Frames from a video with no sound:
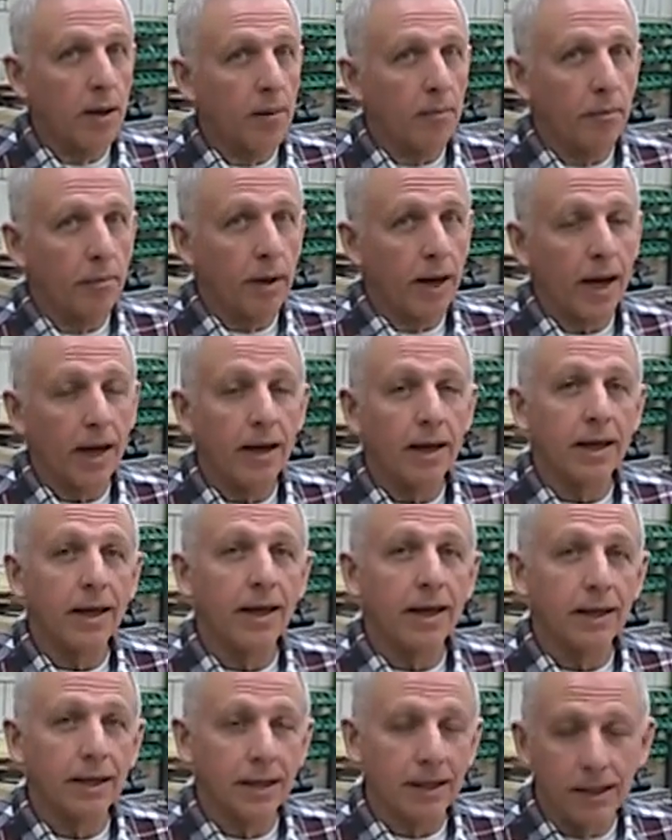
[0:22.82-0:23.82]
but
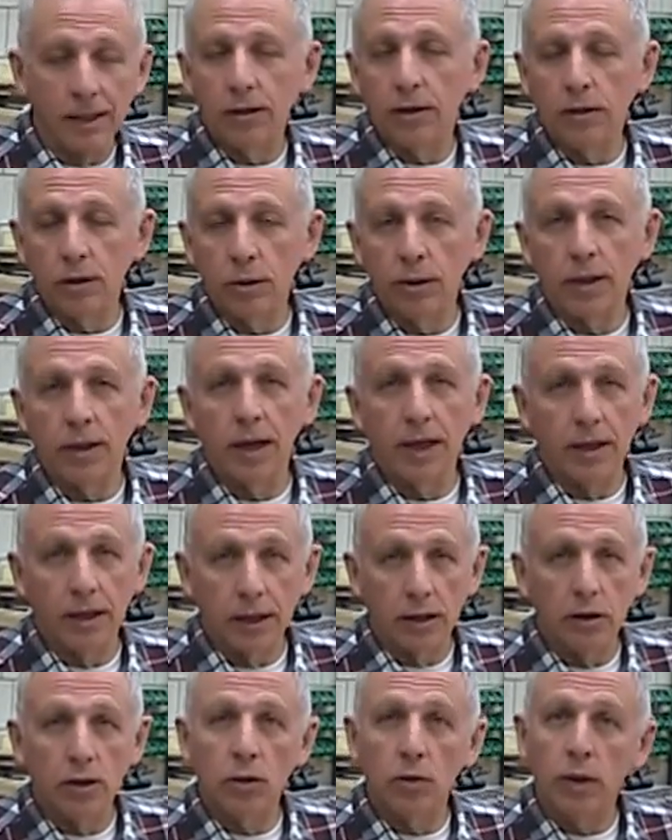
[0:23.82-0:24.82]
you need to do it, and you
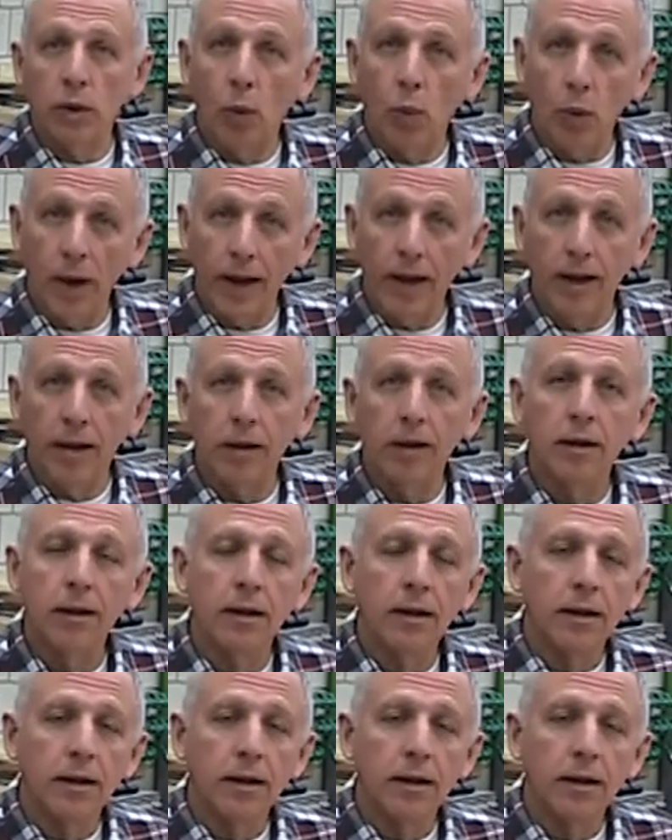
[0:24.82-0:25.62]
need to do it well